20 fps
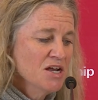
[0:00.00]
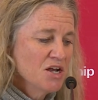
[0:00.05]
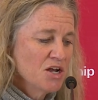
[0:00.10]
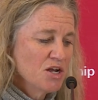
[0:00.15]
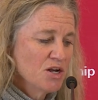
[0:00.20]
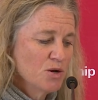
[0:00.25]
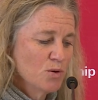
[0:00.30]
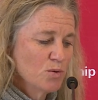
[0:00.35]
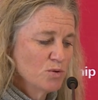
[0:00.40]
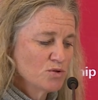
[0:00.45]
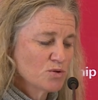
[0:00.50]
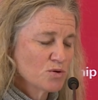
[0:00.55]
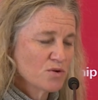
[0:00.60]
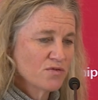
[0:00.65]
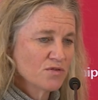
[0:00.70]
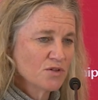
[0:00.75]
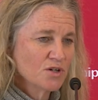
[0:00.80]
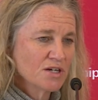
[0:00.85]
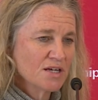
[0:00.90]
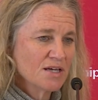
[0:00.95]
You know, we're sort
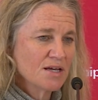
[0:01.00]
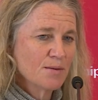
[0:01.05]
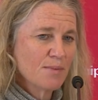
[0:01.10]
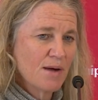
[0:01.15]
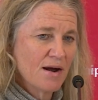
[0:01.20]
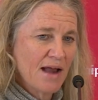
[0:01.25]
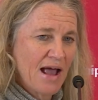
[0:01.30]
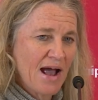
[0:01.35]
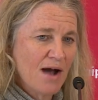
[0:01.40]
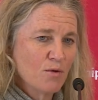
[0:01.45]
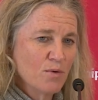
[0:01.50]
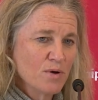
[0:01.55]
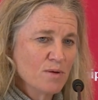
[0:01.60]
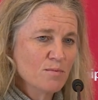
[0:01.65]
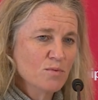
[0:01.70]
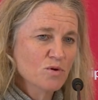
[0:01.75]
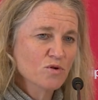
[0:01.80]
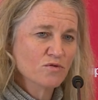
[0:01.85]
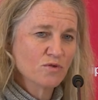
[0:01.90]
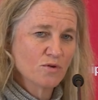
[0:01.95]
of looking about how we
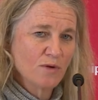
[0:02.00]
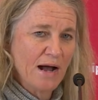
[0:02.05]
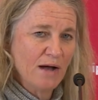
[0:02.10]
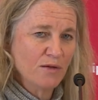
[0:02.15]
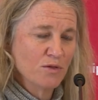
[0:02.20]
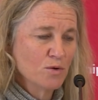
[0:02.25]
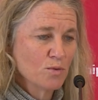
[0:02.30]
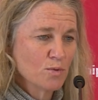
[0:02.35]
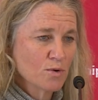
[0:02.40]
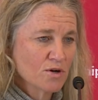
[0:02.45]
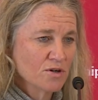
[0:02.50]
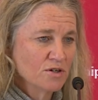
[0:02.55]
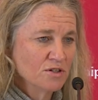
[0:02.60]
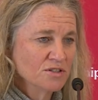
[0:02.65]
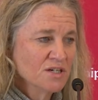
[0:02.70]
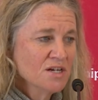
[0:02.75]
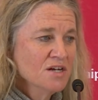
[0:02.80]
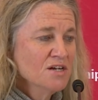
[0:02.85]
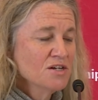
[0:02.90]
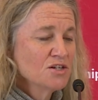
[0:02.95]
move around the world.